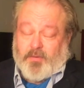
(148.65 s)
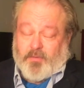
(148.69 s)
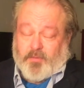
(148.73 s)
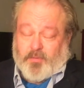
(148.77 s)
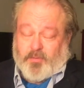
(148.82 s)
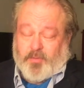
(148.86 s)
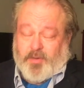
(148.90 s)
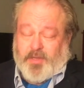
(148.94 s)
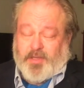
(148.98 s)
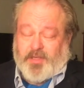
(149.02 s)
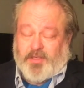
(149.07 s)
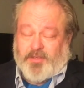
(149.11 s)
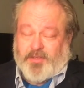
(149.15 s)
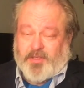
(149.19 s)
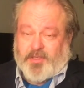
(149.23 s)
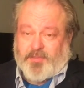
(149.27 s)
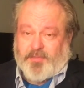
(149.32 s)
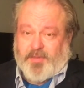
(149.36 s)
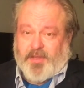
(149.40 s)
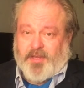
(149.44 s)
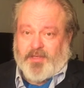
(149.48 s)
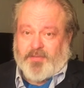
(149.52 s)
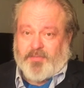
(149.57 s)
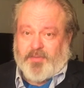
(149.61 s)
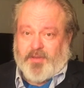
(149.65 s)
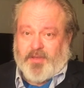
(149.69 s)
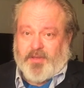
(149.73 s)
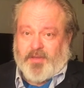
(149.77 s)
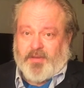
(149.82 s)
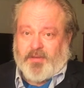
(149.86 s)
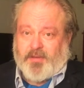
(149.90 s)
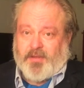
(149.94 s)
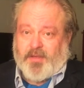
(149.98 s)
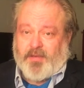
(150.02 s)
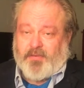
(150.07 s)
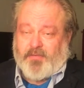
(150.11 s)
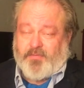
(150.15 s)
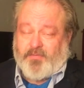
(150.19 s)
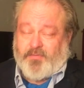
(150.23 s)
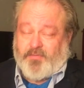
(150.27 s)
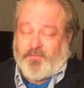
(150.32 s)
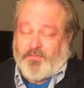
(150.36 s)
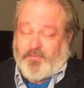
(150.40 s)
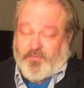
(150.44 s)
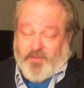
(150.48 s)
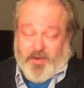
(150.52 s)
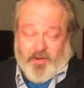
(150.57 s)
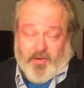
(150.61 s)
really just makes me
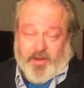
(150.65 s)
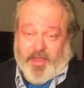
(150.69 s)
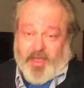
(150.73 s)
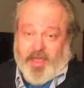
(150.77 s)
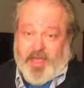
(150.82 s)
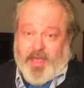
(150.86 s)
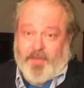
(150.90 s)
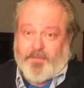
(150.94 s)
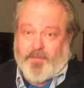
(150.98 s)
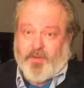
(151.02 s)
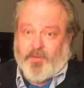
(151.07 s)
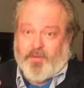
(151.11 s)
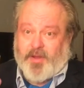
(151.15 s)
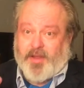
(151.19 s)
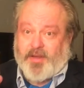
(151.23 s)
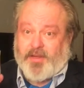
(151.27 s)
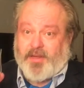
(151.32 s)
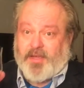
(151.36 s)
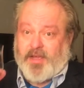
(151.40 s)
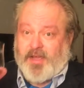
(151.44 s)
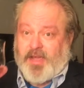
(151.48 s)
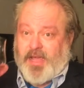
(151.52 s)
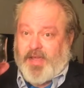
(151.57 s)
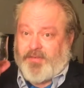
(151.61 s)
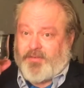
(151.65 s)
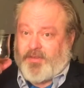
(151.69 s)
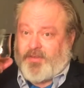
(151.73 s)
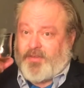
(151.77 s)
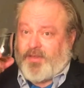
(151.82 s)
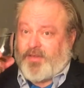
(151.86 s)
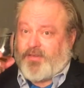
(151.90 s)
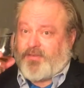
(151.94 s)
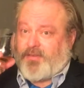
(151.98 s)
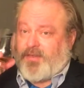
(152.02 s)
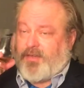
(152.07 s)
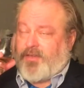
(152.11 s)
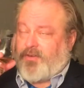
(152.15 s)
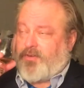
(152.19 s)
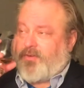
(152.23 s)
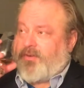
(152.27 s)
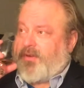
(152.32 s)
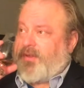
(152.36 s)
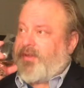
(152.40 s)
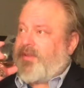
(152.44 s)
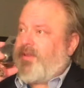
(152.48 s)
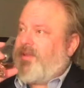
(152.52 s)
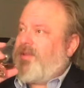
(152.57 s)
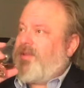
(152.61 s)
very happy right now. I have to take a second drink.